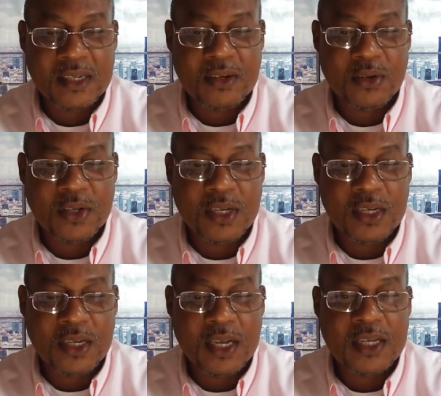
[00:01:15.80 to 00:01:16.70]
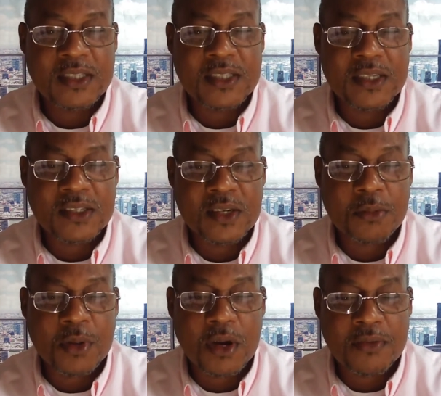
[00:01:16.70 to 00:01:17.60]
okay, a
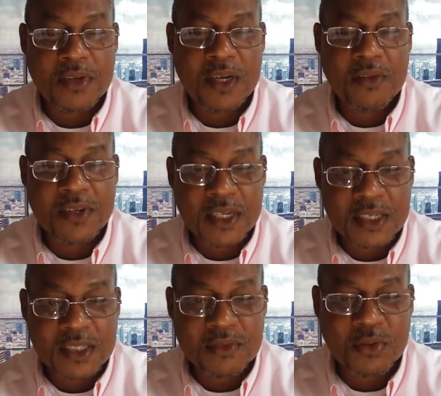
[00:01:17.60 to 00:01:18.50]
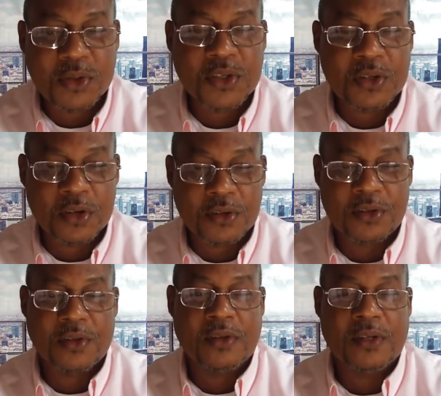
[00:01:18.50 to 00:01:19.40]
system of governance for the earth
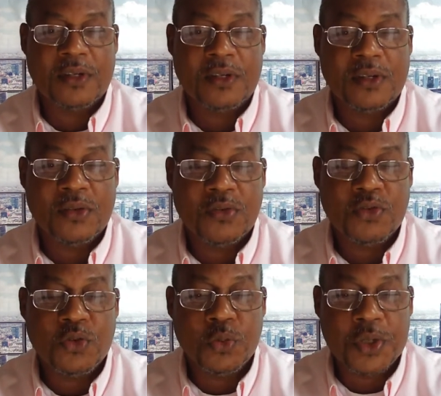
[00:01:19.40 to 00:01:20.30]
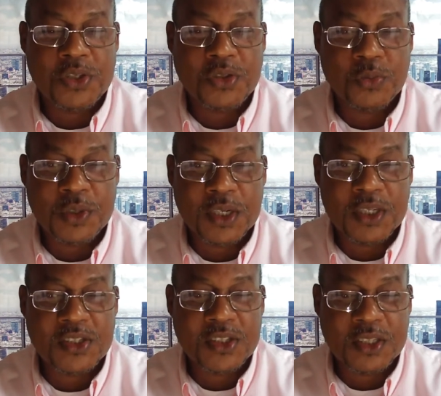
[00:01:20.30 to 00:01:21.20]
through which we can
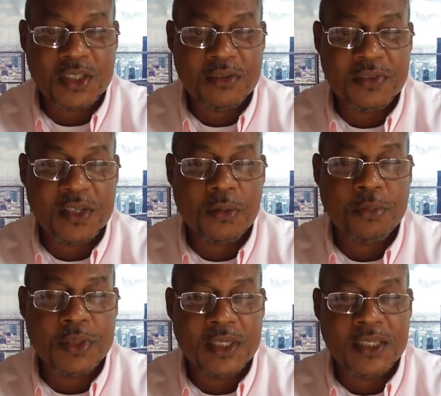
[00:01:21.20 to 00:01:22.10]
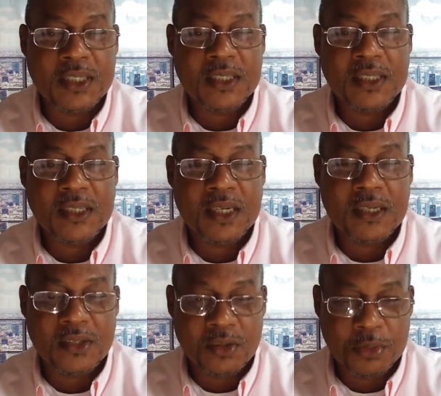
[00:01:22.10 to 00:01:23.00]
achieve complete and
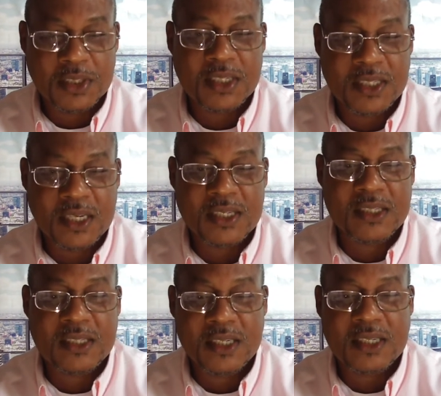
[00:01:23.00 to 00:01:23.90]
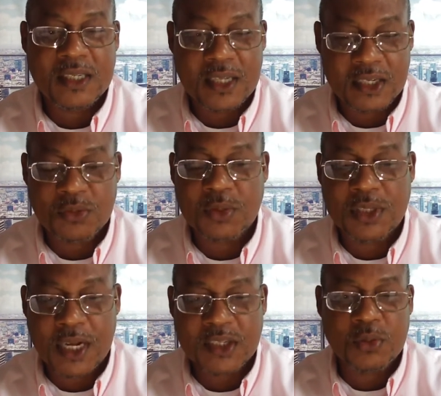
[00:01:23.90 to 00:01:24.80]
ultimate success. And that's what
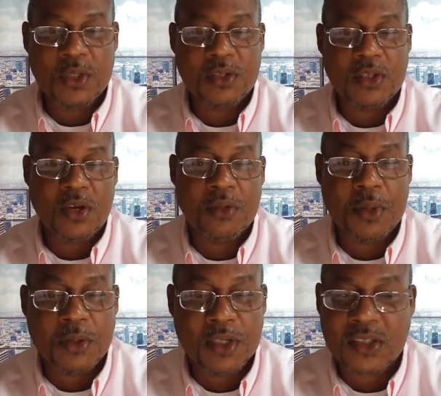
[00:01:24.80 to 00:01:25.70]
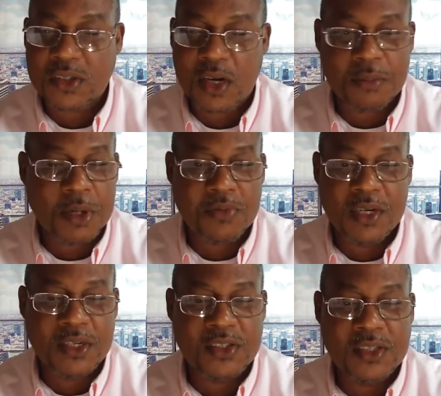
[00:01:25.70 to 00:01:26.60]
that's what it's all about. It's not about
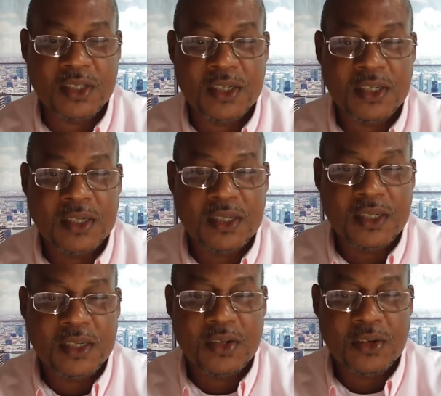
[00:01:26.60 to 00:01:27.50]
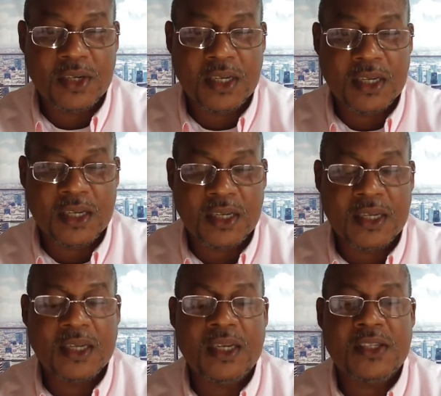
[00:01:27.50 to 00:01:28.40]
religion. Okay?
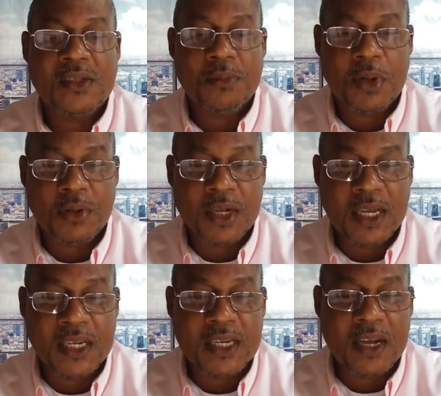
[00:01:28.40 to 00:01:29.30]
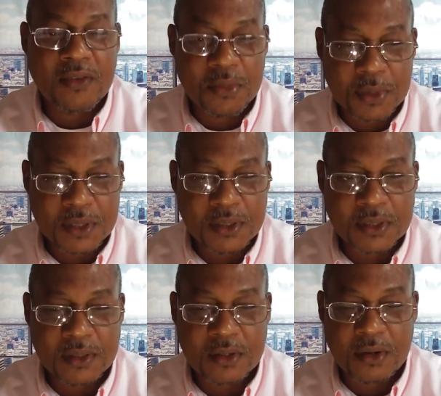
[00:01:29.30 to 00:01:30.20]
It's about a government.
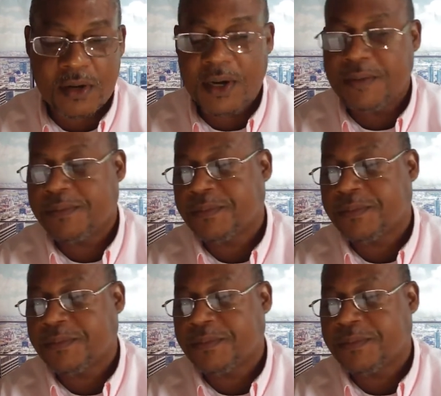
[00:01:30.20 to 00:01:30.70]
All right?